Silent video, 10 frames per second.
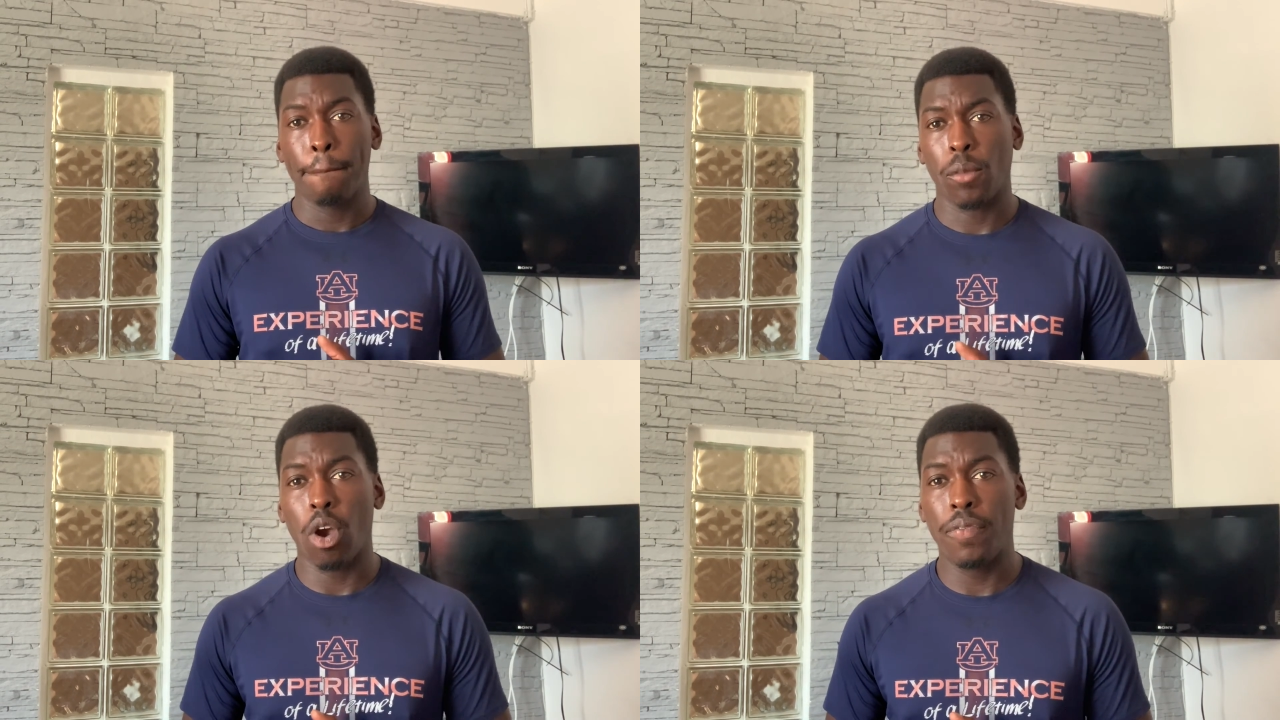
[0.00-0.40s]

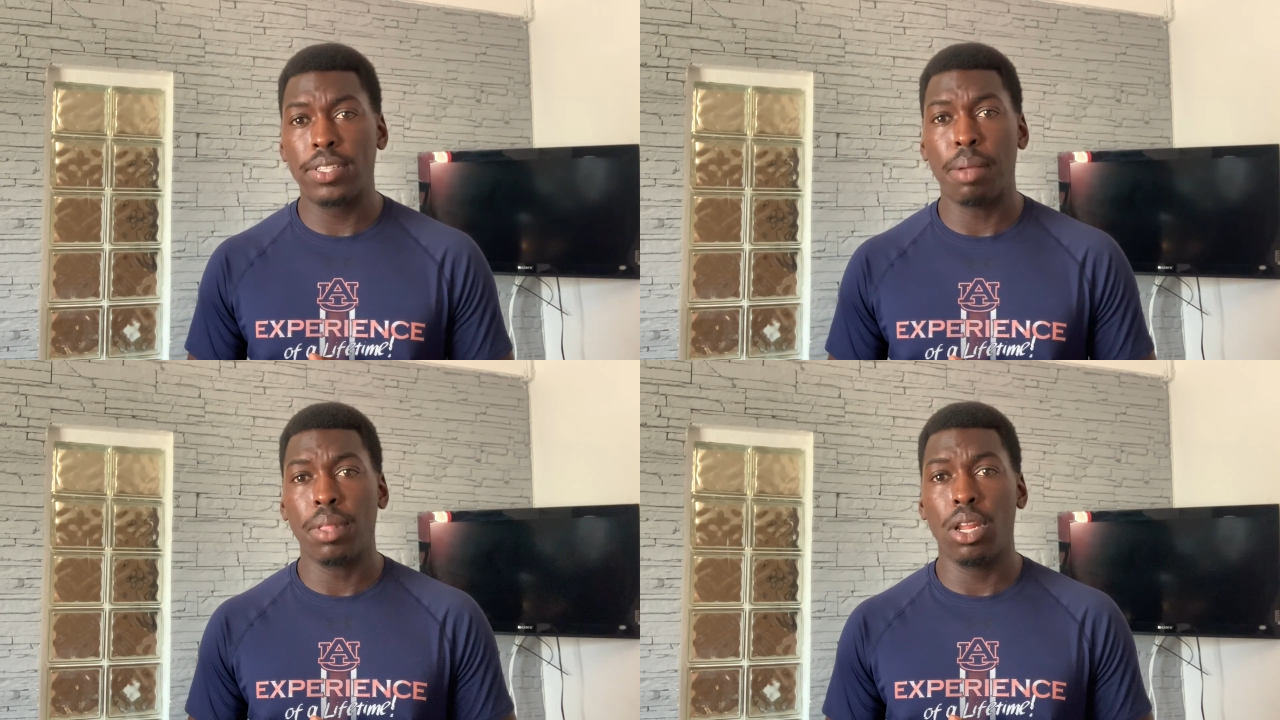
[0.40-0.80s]
Or if it's
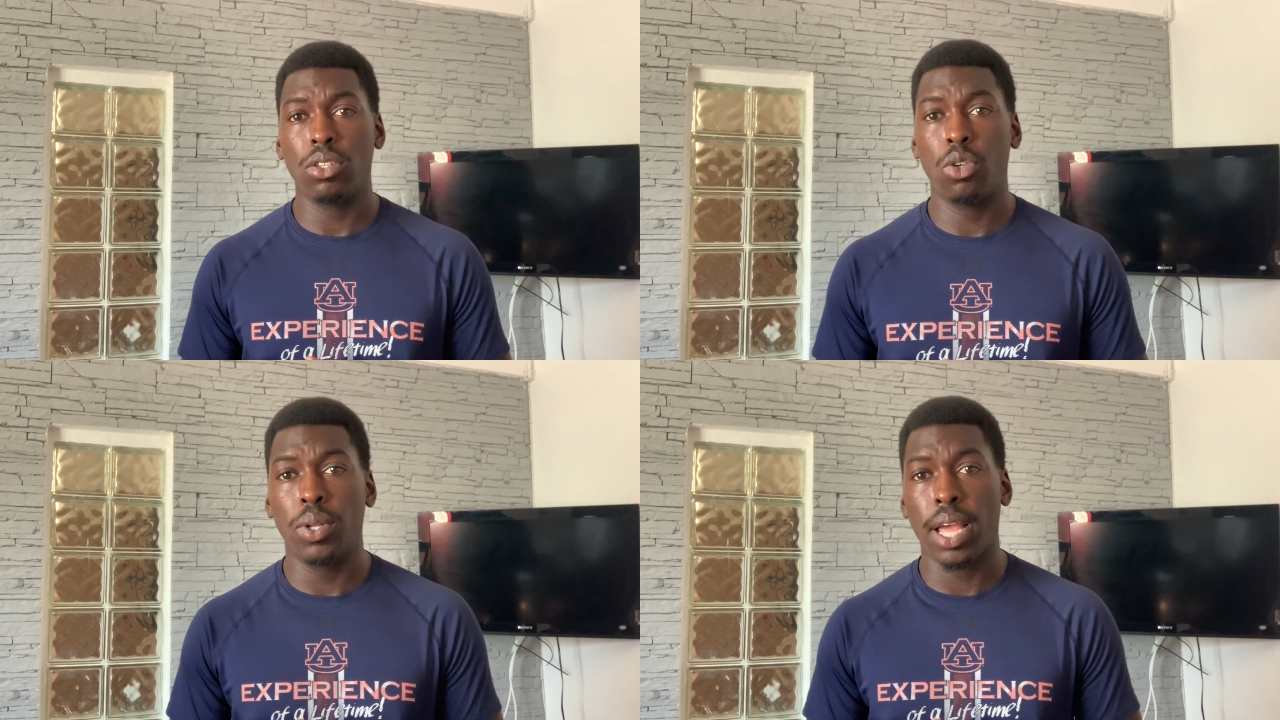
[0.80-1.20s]
something else
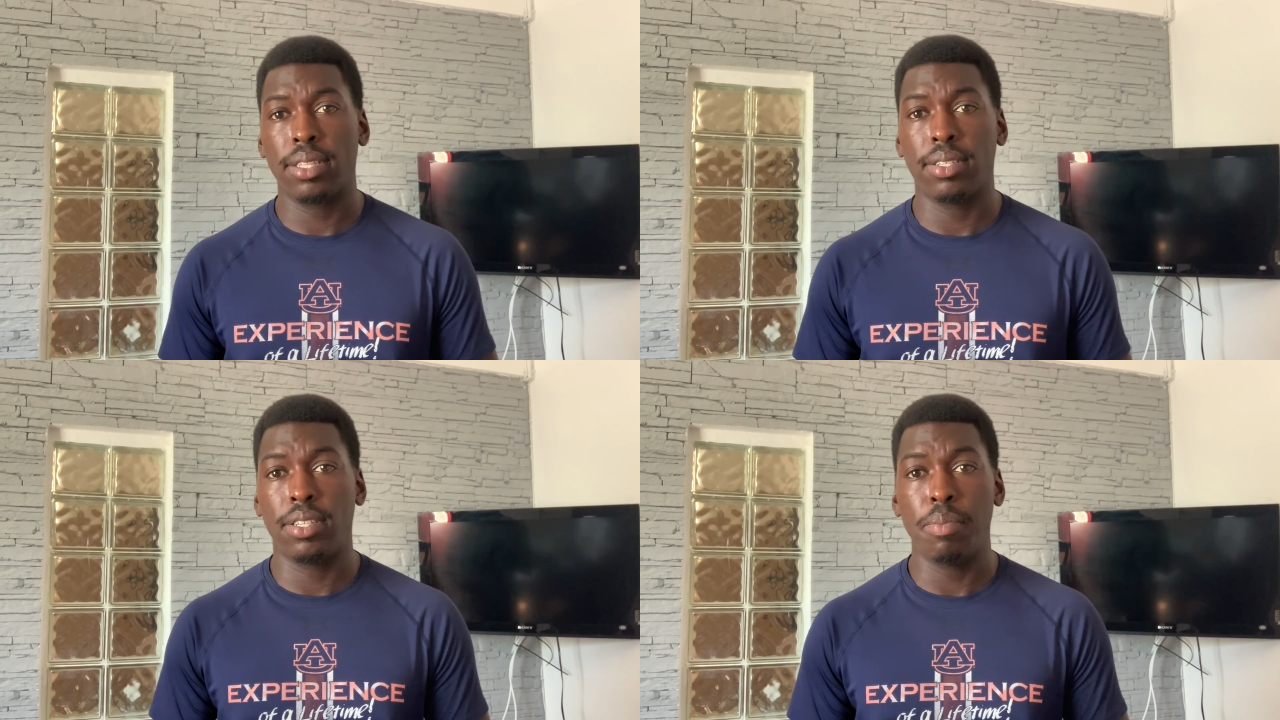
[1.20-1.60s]
you would like
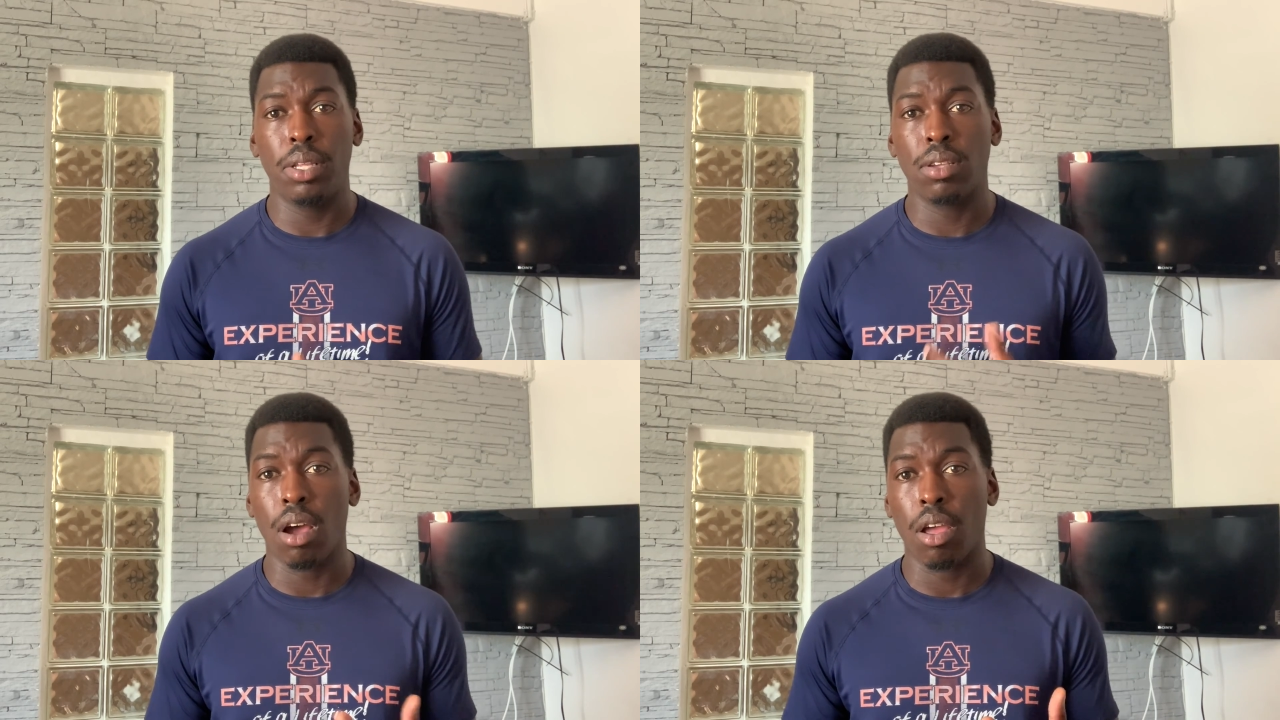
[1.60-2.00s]
to see me
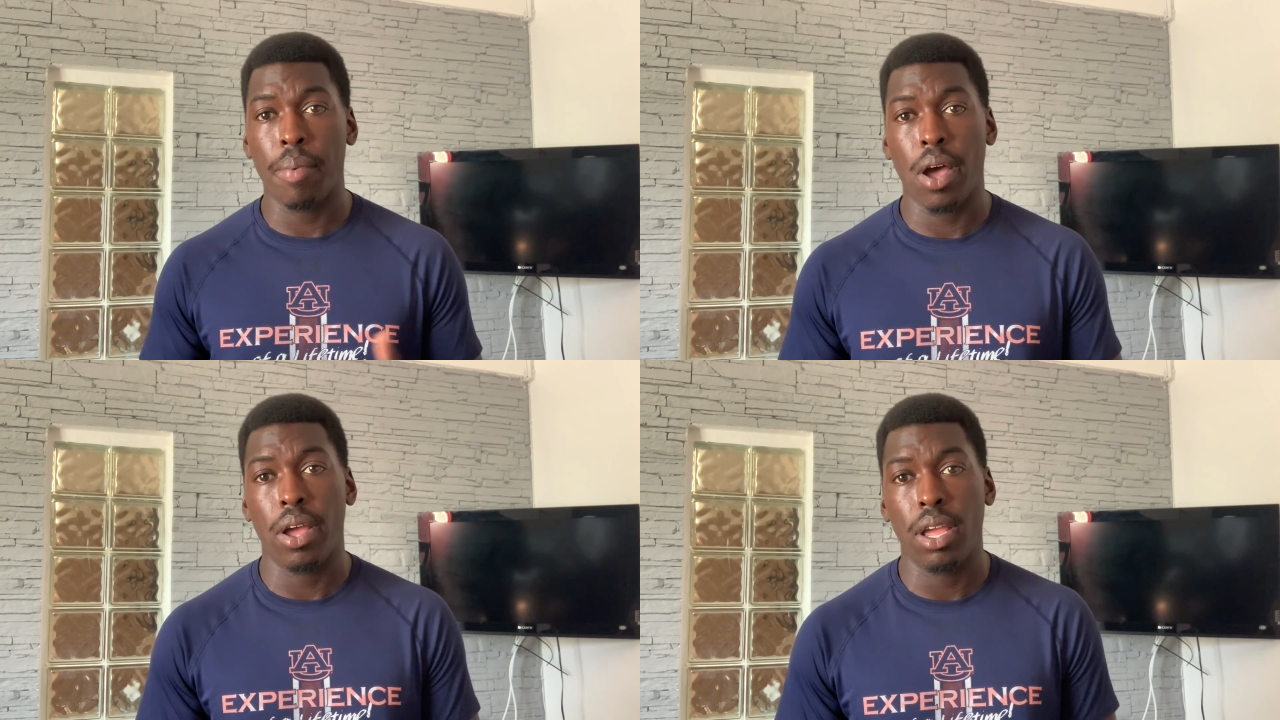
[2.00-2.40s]
talk
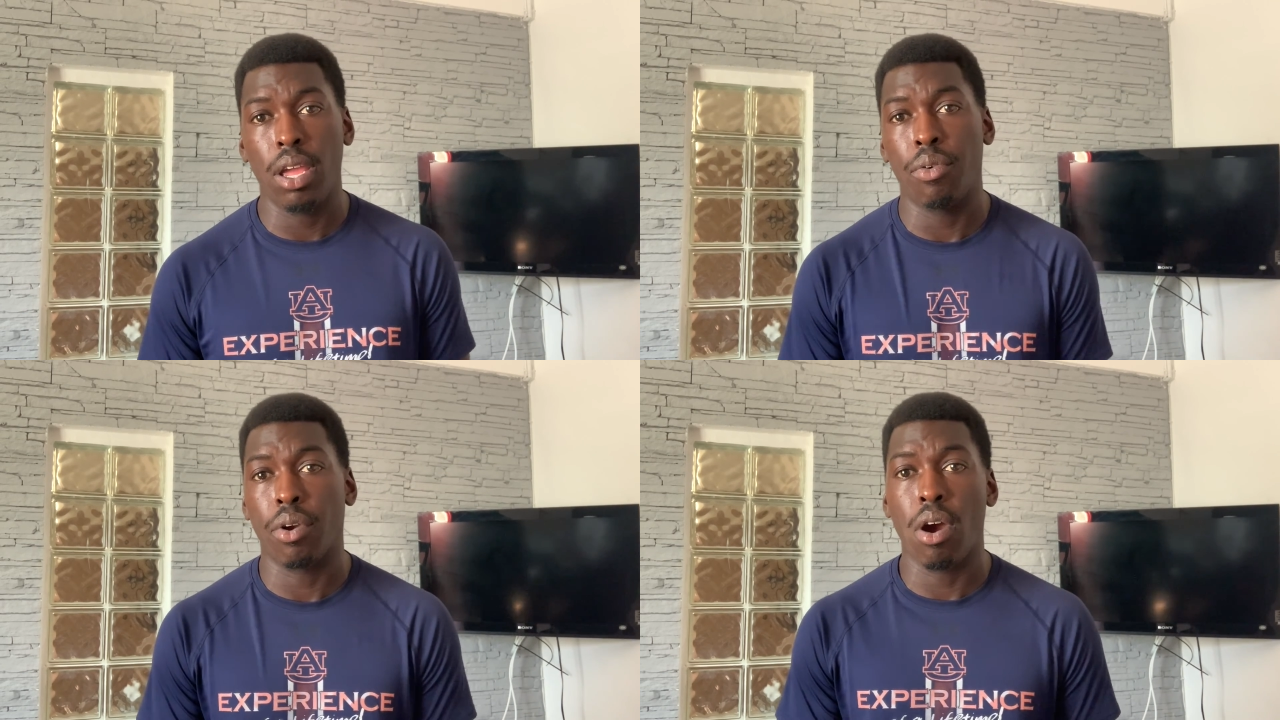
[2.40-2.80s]
about
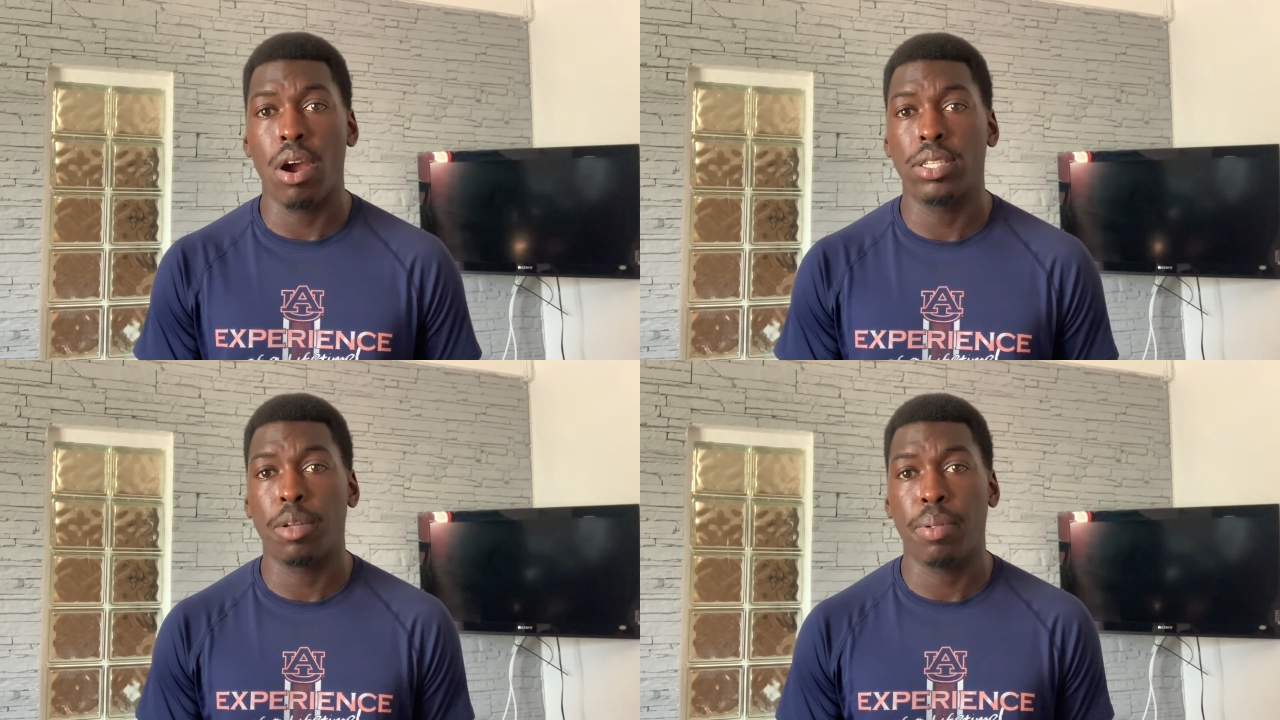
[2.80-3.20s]
in
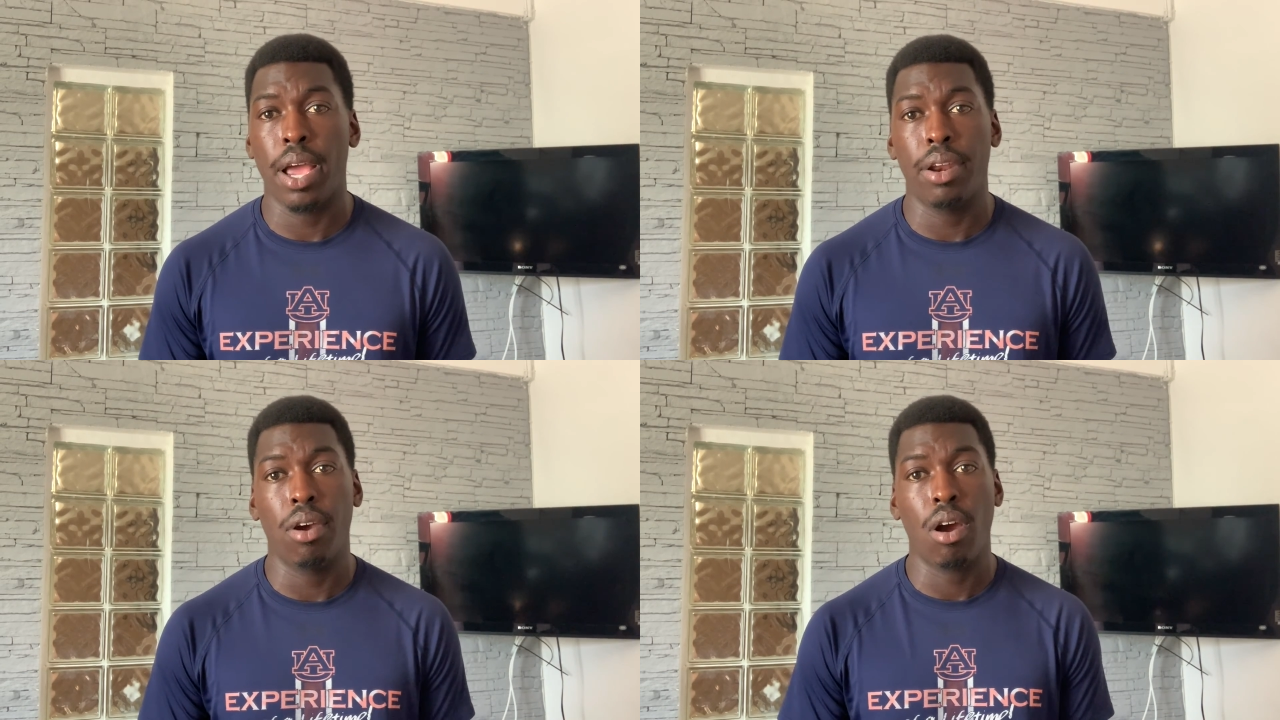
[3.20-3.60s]
regards to
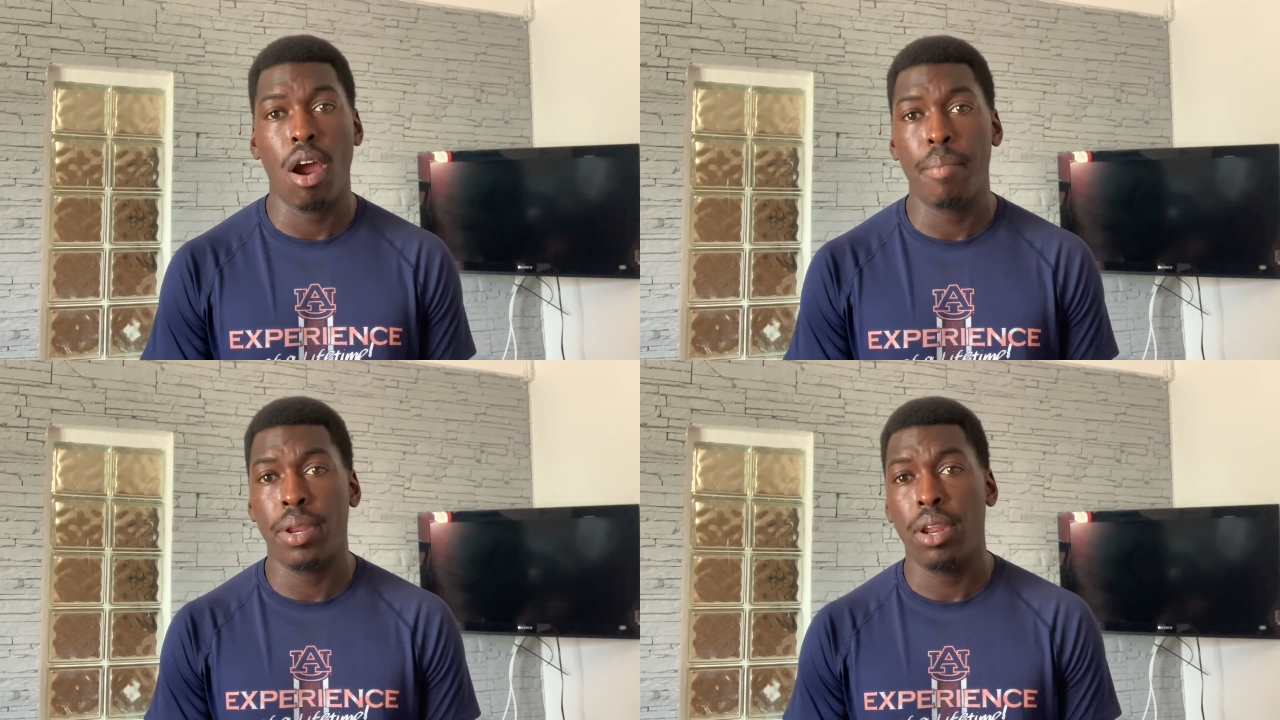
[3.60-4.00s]
Playa del
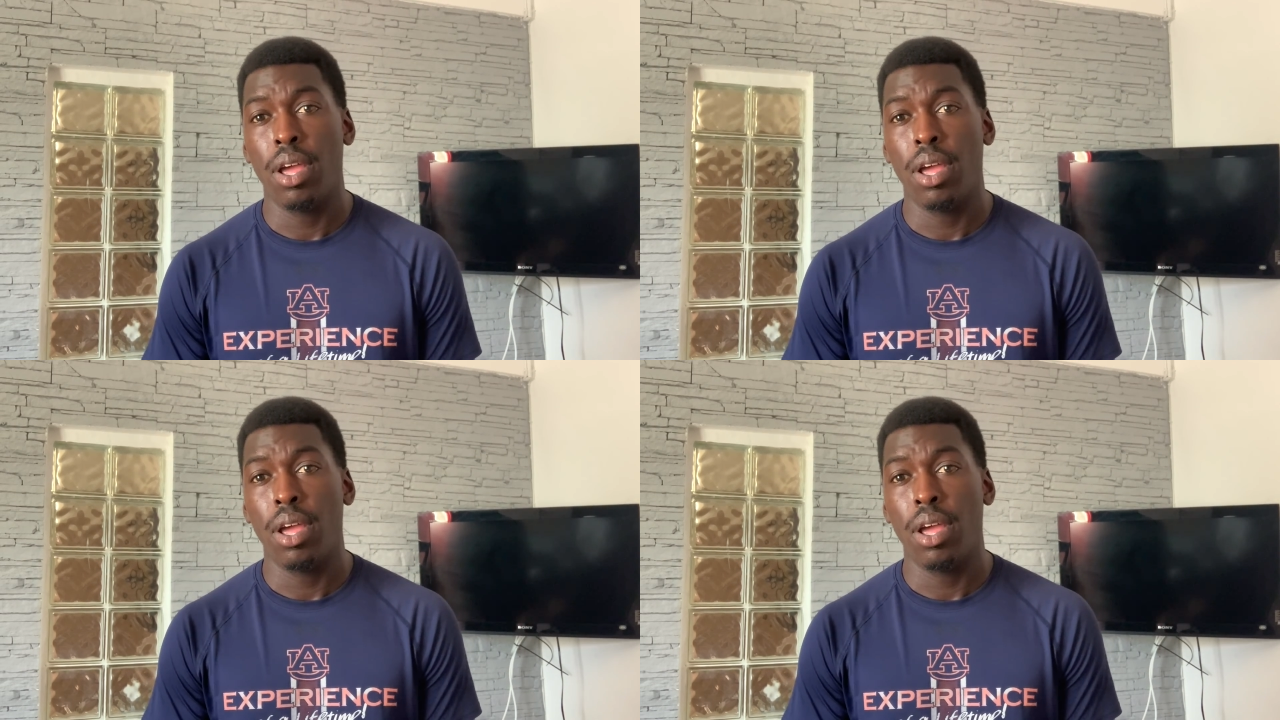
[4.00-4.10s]
Carmen,